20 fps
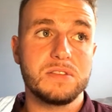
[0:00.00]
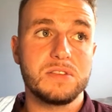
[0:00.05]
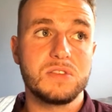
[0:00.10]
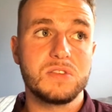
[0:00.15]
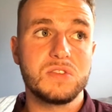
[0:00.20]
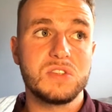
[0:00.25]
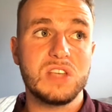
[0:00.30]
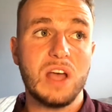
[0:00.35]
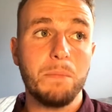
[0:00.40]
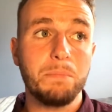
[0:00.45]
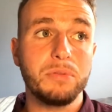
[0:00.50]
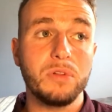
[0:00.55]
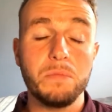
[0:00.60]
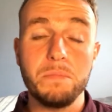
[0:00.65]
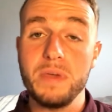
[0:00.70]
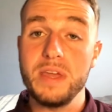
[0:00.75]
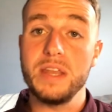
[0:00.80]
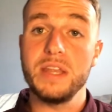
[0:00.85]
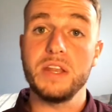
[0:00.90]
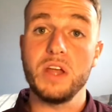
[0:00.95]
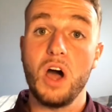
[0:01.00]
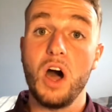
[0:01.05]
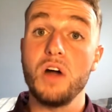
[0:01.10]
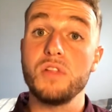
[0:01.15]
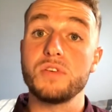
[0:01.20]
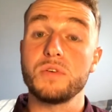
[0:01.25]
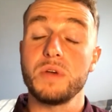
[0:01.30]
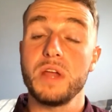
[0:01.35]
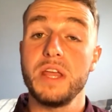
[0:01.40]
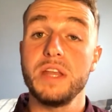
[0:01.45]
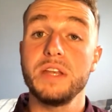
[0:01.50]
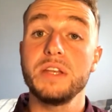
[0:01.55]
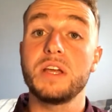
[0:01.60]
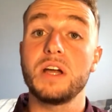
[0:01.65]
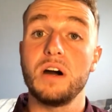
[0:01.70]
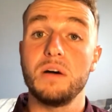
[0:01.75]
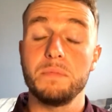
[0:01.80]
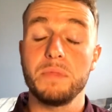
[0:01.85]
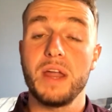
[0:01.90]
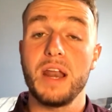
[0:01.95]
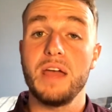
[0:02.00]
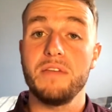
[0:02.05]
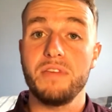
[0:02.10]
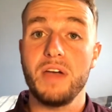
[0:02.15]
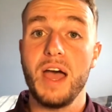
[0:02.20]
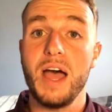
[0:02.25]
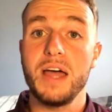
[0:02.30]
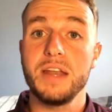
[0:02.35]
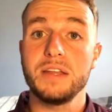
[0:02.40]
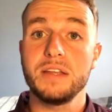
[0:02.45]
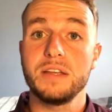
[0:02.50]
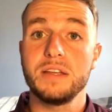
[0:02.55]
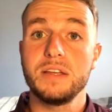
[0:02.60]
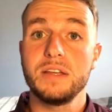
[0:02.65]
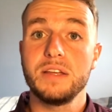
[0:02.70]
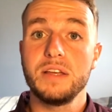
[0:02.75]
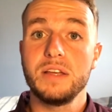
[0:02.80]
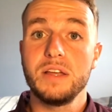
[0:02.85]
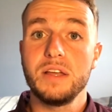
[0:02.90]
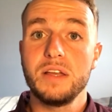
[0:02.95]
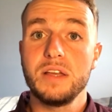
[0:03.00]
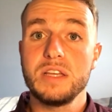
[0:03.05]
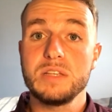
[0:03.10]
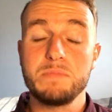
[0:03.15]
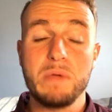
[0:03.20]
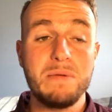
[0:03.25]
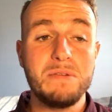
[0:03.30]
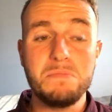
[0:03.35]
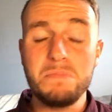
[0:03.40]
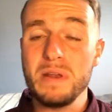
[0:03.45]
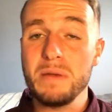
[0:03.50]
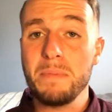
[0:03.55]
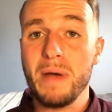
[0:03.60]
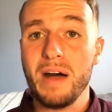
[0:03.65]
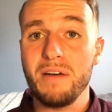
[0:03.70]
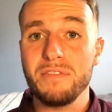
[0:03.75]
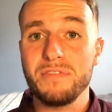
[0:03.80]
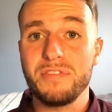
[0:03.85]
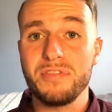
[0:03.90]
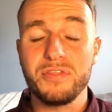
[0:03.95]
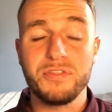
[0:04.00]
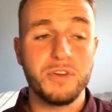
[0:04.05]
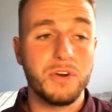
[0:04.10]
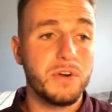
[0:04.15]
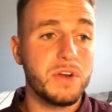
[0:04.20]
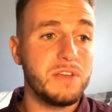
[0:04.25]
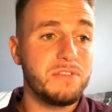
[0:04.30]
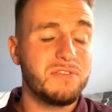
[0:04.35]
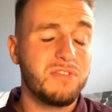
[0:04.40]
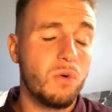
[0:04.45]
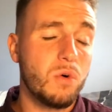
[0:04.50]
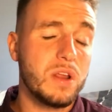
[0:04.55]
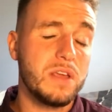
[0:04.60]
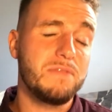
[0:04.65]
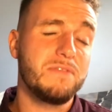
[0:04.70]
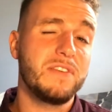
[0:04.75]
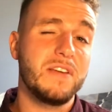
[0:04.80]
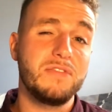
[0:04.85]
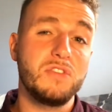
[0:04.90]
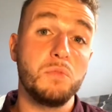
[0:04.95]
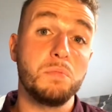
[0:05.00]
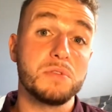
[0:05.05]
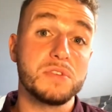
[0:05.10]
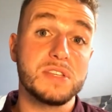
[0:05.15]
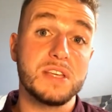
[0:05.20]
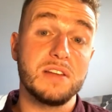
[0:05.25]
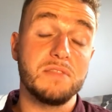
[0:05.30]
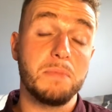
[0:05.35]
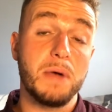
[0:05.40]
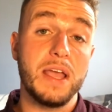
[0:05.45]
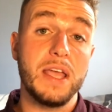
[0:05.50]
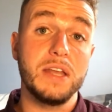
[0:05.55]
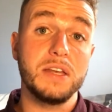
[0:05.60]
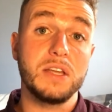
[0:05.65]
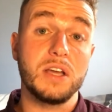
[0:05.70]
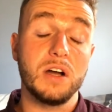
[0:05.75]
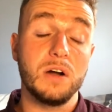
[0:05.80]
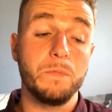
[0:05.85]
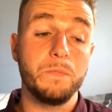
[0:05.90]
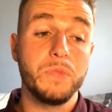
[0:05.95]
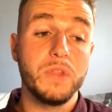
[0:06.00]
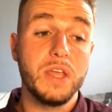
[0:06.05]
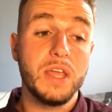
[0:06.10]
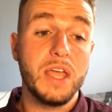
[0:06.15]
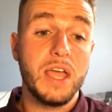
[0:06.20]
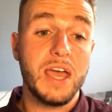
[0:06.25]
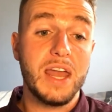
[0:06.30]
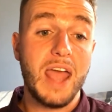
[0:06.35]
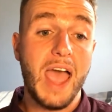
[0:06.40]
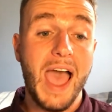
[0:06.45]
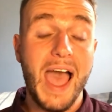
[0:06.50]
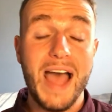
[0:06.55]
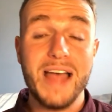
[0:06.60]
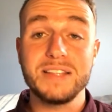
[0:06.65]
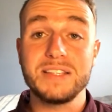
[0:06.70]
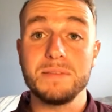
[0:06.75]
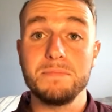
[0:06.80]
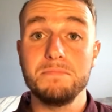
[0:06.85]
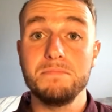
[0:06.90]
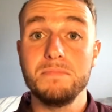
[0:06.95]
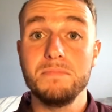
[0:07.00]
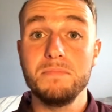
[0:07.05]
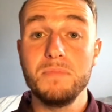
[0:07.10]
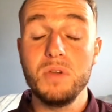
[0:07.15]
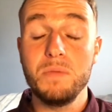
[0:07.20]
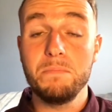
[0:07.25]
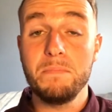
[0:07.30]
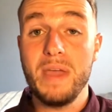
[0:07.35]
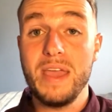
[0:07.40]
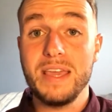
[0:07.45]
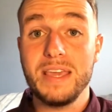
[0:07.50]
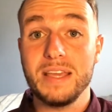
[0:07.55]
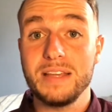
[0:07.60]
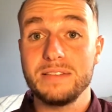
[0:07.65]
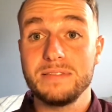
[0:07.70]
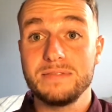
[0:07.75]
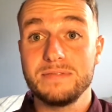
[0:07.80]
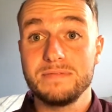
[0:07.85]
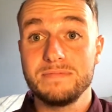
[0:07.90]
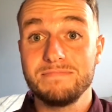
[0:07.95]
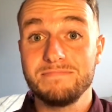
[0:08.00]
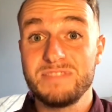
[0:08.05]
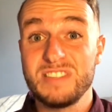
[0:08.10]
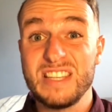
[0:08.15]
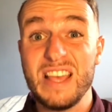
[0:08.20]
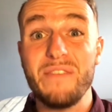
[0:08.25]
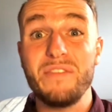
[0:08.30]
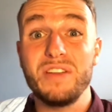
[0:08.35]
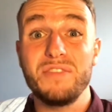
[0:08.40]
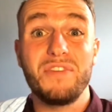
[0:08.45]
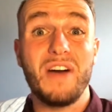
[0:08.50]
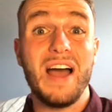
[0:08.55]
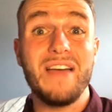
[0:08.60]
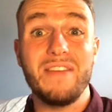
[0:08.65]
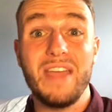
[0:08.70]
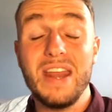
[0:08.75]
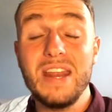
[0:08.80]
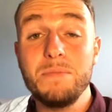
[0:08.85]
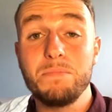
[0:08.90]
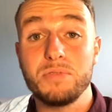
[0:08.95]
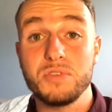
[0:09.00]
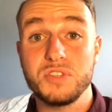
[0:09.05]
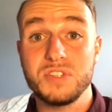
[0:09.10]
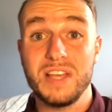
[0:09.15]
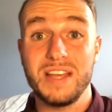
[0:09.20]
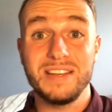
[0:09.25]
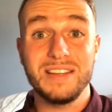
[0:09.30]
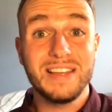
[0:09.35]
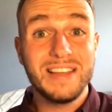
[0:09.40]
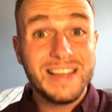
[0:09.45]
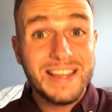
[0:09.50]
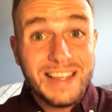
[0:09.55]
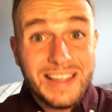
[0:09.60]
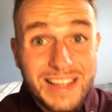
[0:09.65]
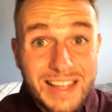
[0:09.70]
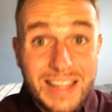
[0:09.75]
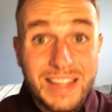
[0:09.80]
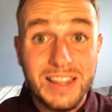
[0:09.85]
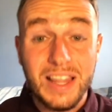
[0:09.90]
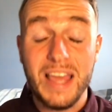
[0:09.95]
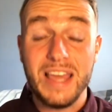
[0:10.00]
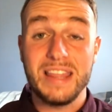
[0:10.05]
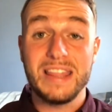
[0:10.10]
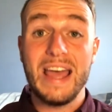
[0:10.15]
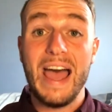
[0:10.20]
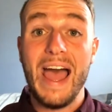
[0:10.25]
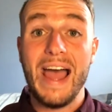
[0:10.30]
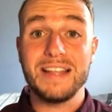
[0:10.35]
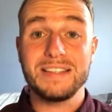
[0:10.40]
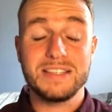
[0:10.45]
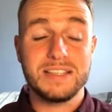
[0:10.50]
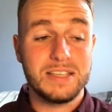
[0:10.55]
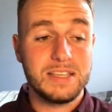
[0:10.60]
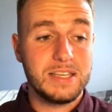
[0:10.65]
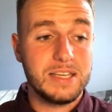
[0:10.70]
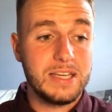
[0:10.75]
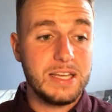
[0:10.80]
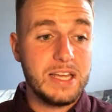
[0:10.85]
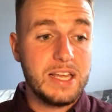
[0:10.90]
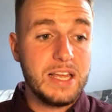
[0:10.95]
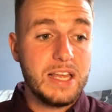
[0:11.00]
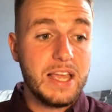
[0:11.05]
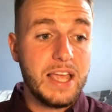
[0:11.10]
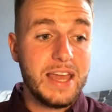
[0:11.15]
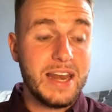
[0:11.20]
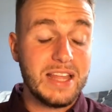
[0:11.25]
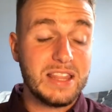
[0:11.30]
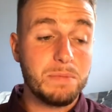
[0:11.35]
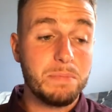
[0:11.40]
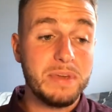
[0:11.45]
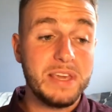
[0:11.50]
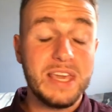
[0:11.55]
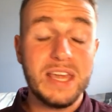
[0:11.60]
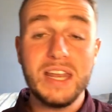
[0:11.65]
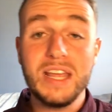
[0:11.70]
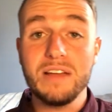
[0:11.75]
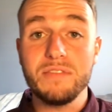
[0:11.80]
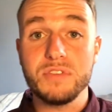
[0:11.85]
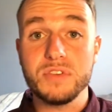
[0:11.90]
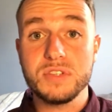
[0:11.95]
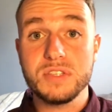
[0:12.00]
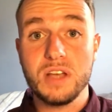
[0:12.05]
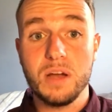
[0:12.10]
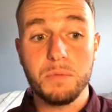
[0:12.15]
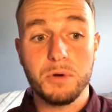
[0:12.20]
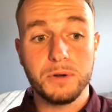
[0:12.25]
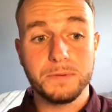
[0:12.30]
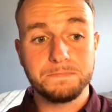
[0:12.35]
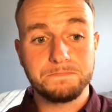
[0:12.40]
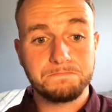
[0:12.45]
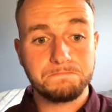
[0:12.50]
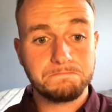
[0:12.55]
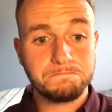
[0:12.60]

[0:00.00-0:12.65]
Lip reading: supplemented other income that I've had. It's maybe been about 30, 40, 50% of my income, and I had to make it 75, 80% like that. And at the beginning of the summer,